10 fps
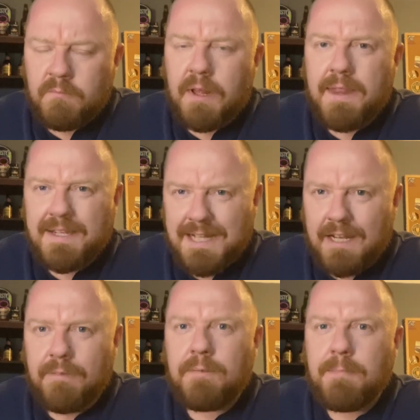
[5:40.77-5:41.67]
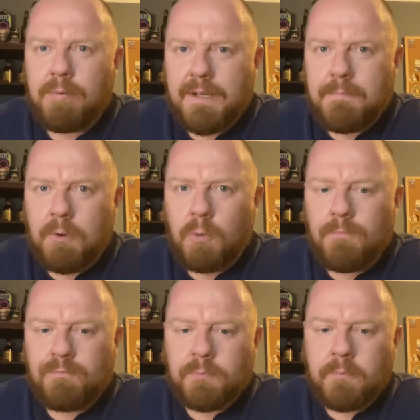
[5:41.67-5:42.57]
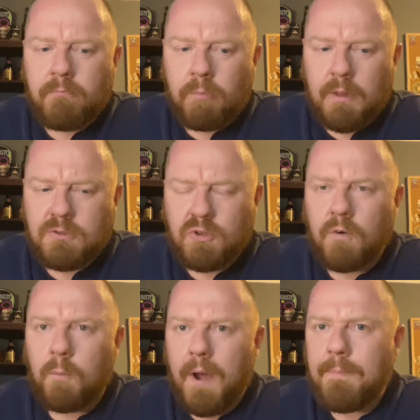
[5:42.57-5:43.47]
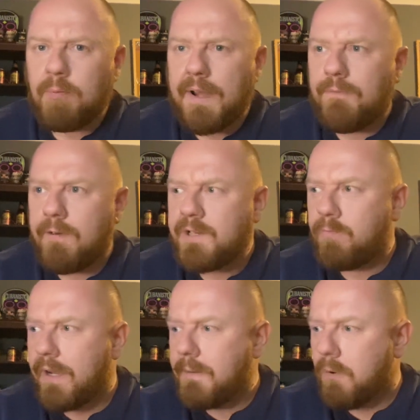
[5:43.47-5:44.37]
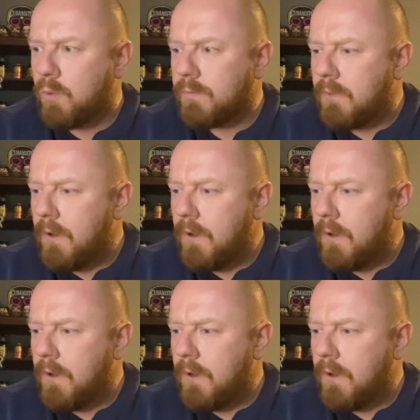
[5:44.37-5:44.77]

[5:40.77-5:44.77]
There's that lovely bready malt, sort of white bread, fresh bready malt